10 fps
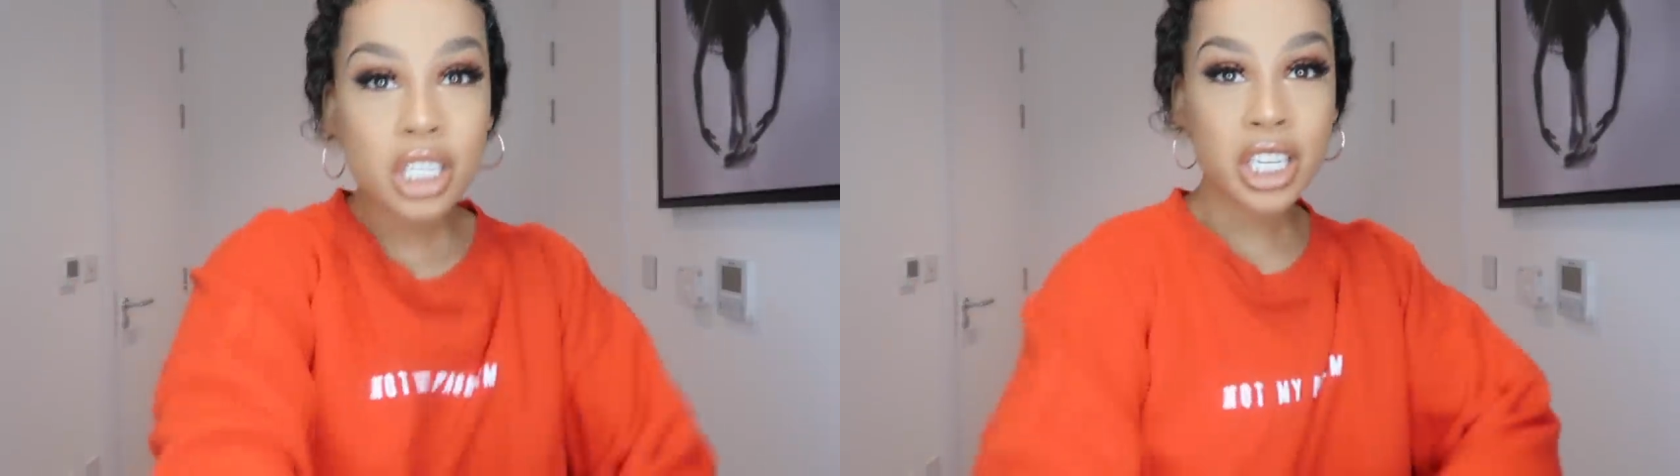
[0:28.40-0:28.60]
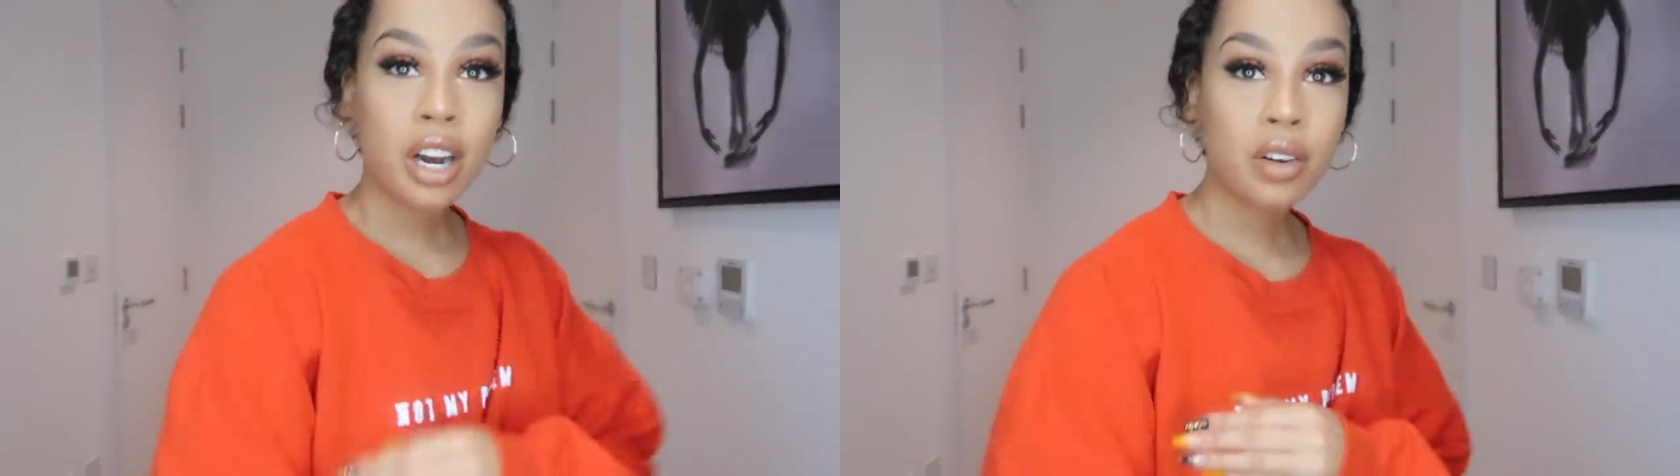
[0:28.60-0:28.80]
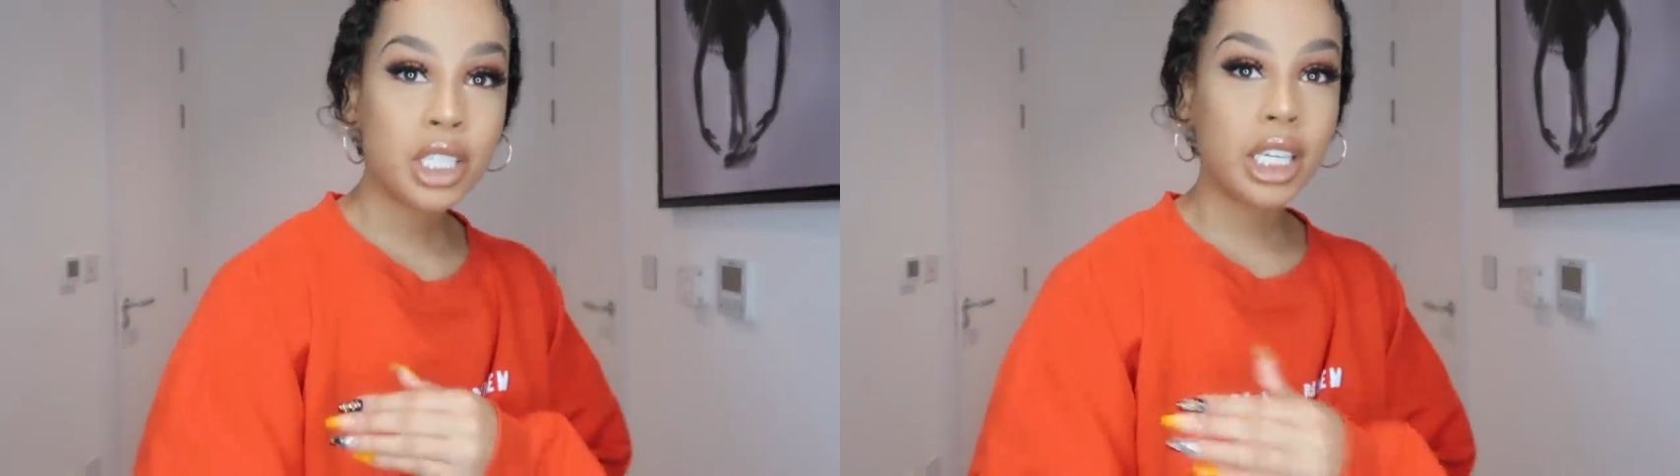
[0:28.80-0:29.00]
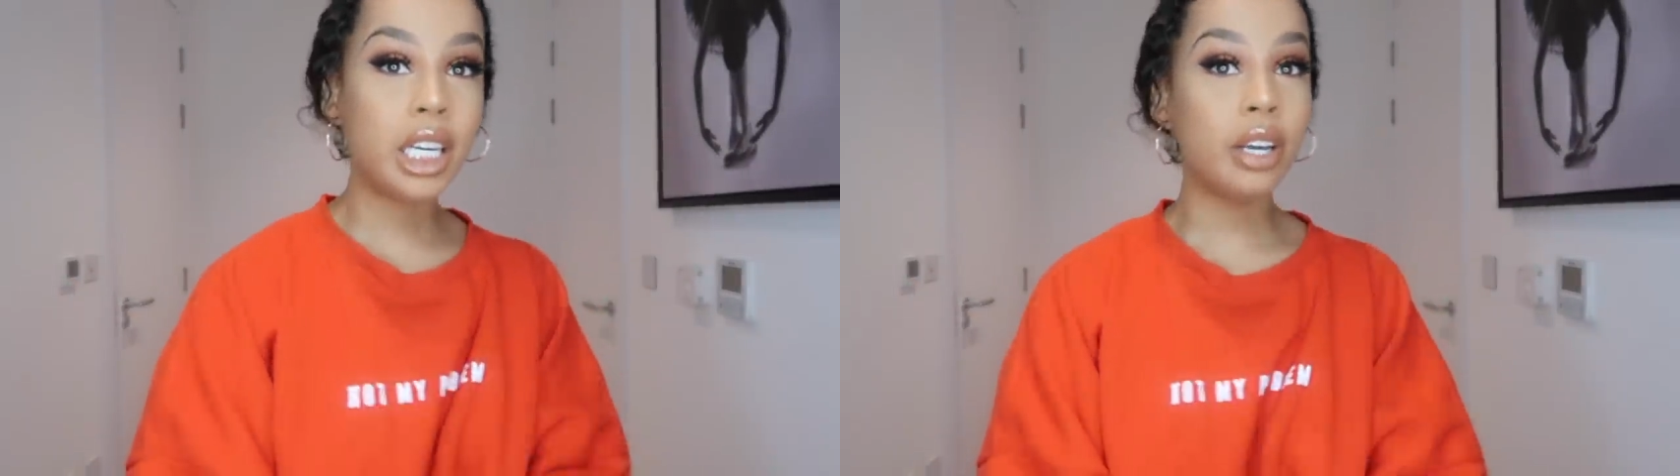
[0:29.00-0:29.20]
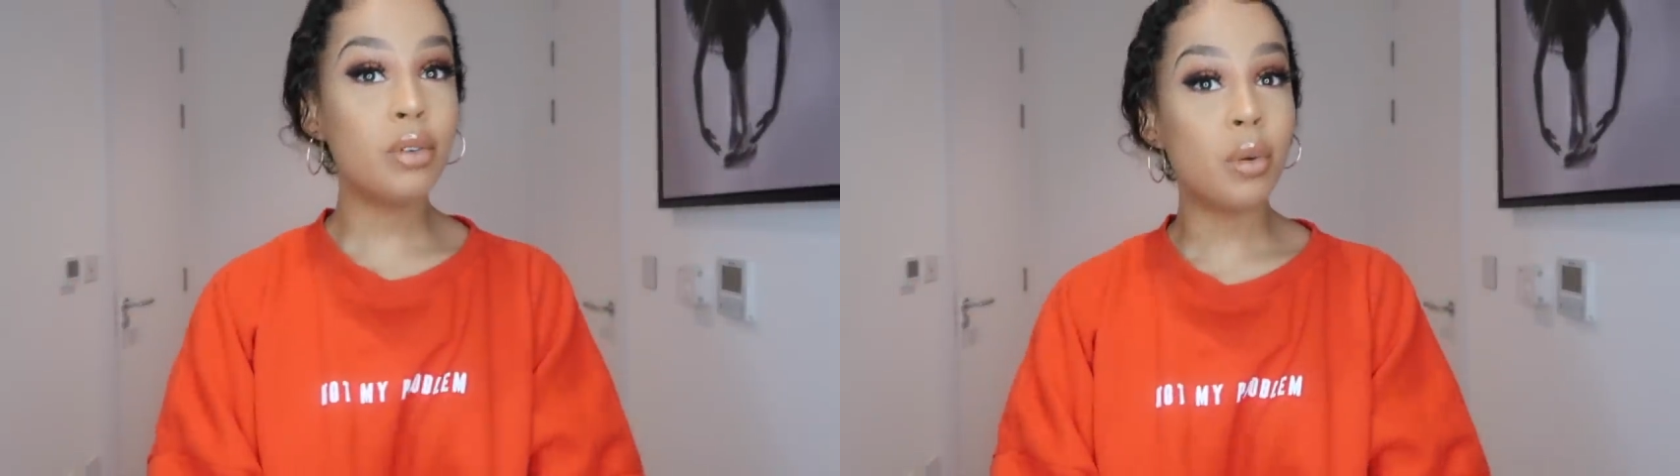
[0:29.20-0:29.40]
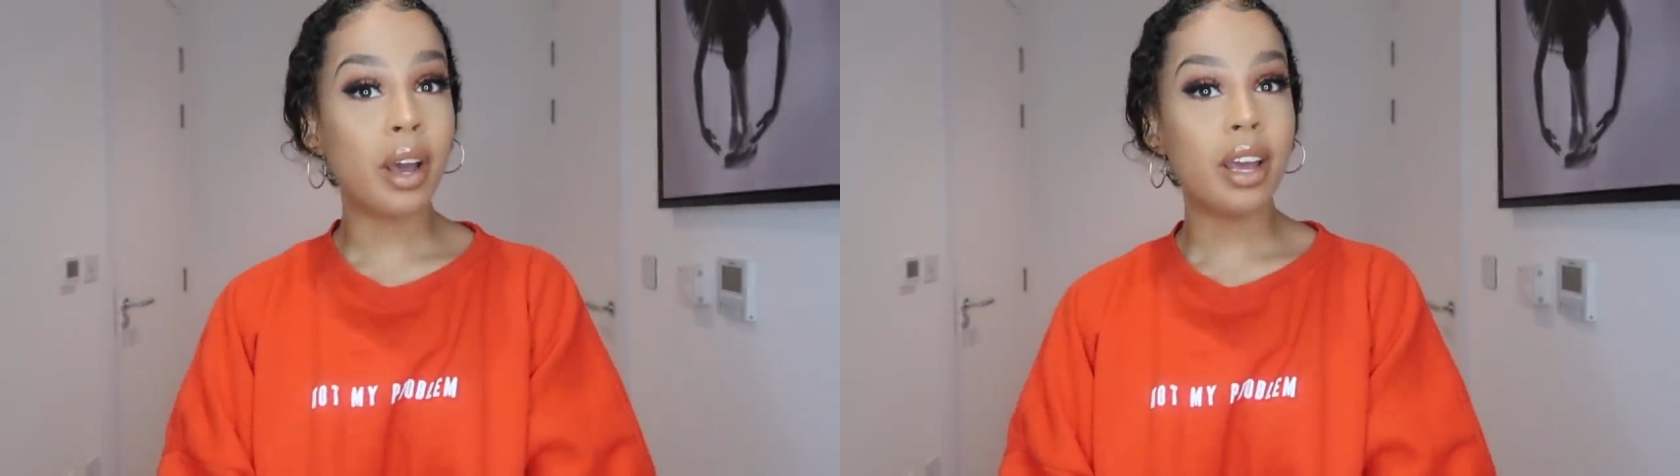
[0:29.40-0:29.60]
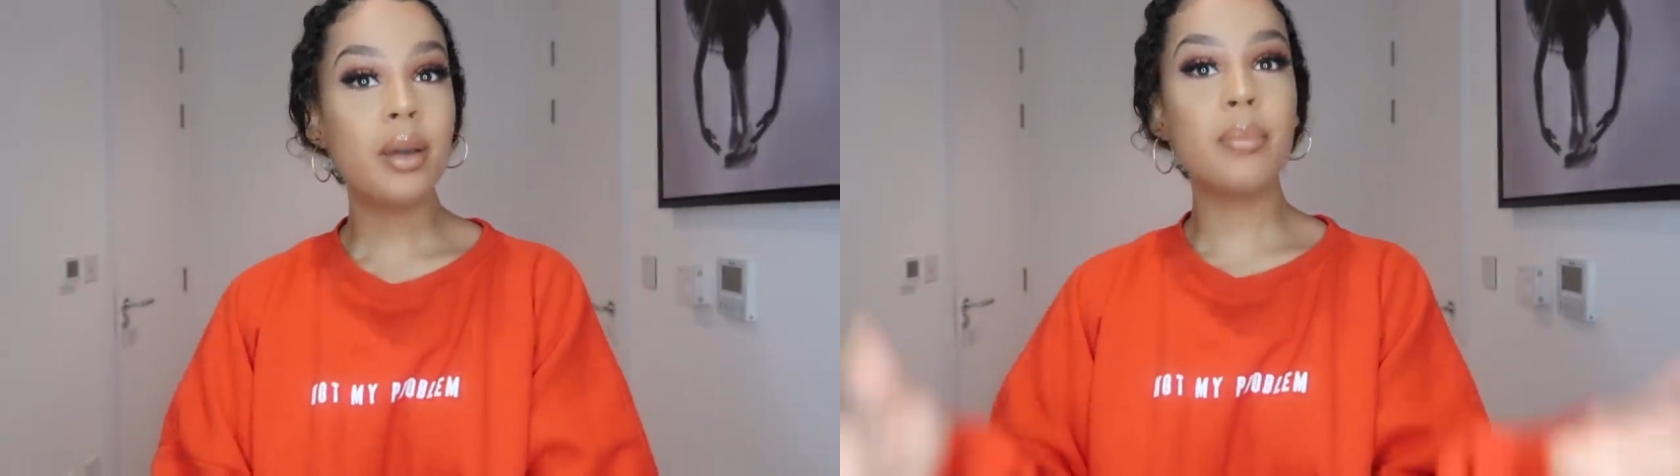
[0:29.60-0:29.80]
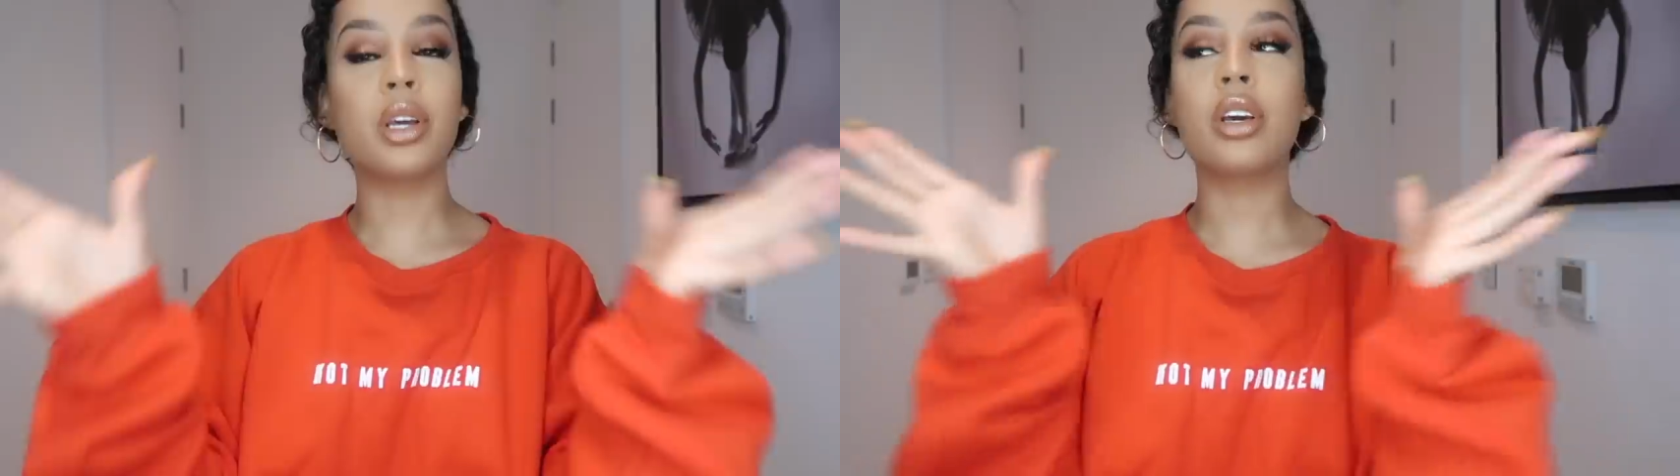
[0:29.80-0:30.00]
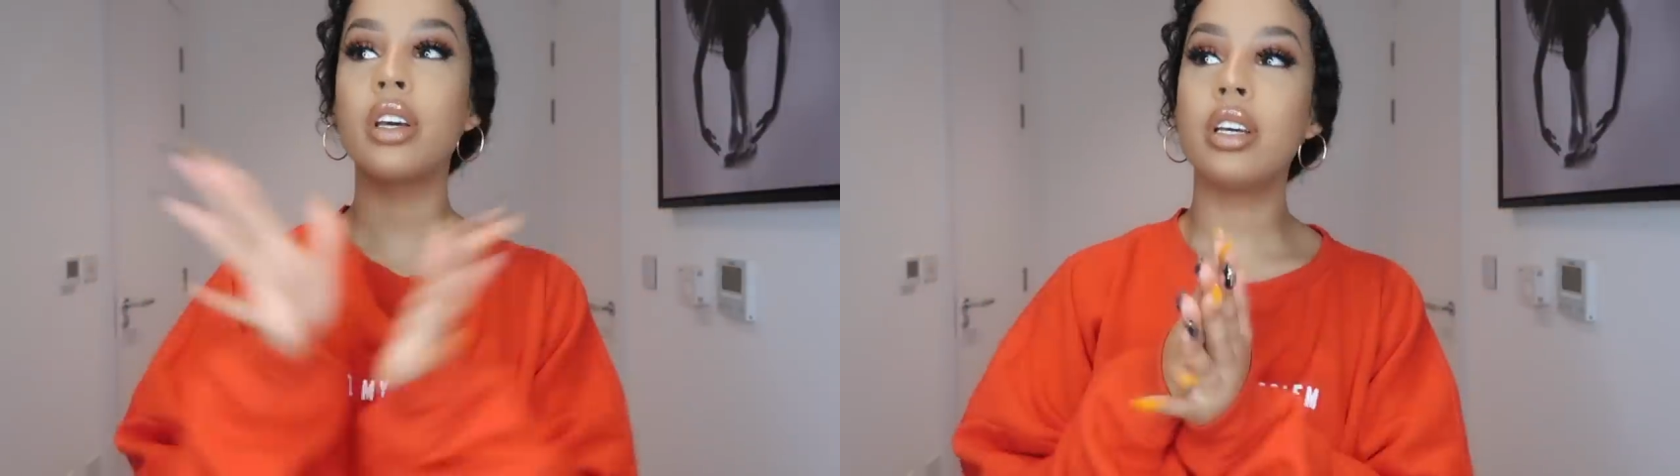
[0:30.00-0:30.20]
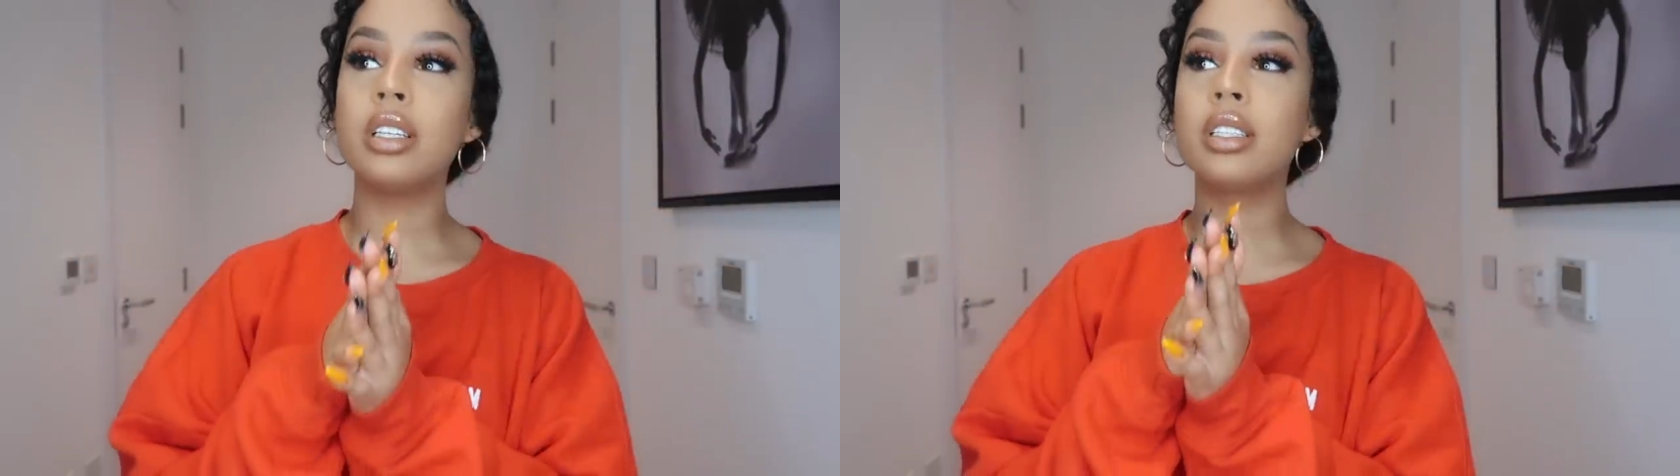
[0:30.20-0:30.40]
charity giveaway
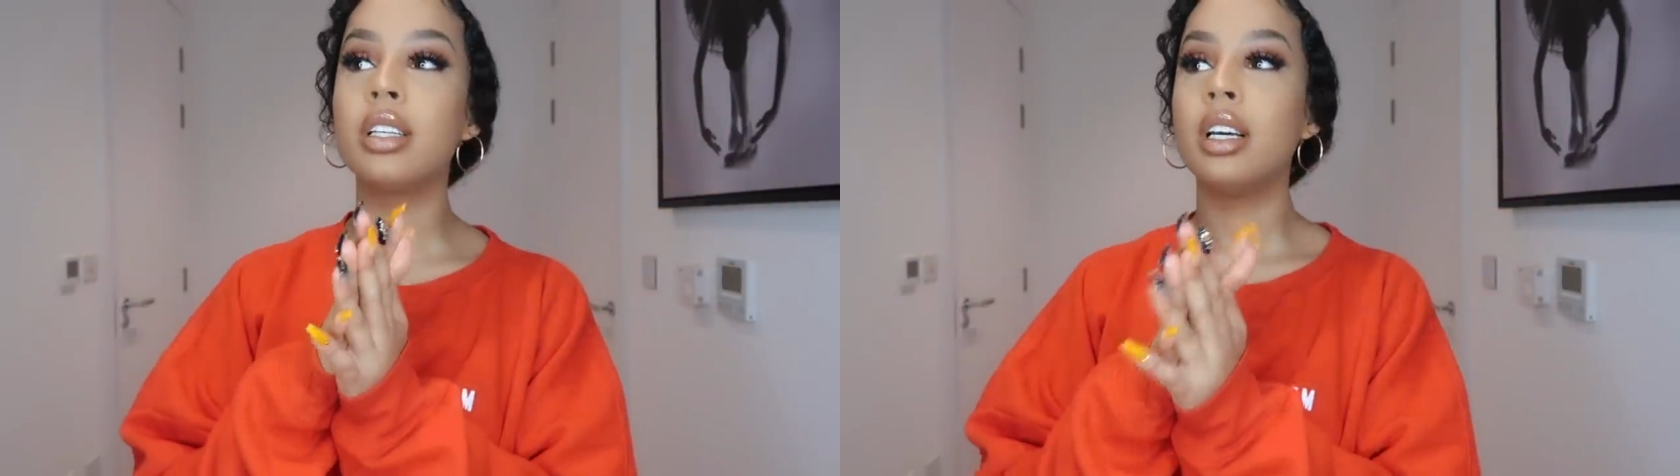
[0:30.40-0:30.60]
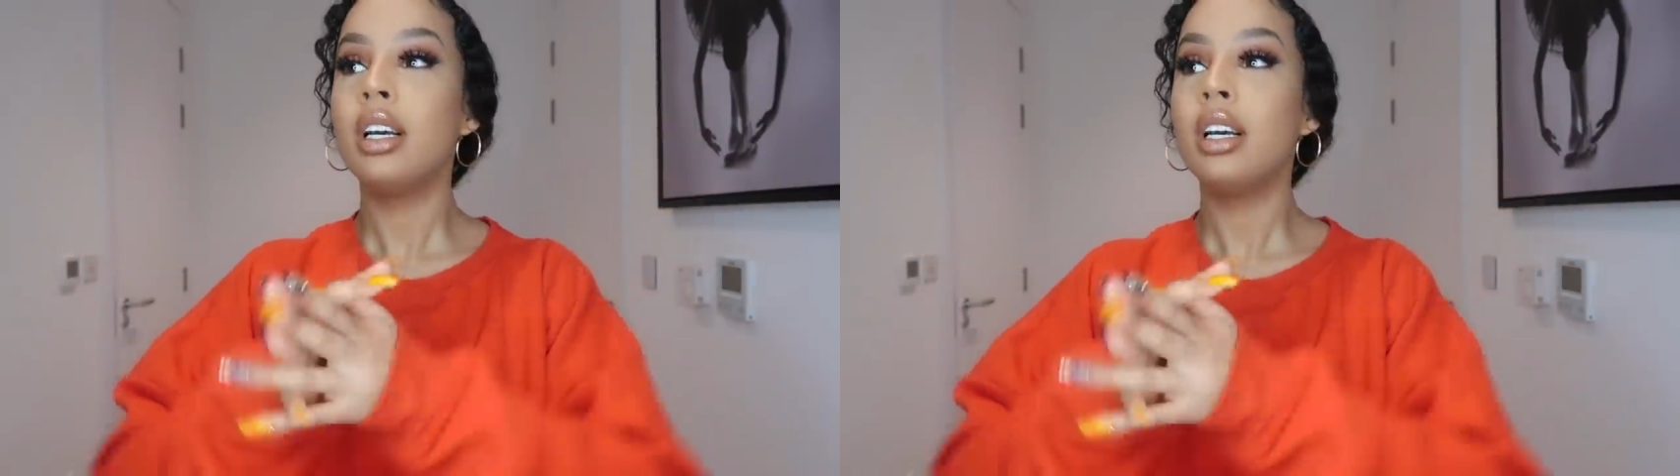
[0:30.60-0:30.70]
because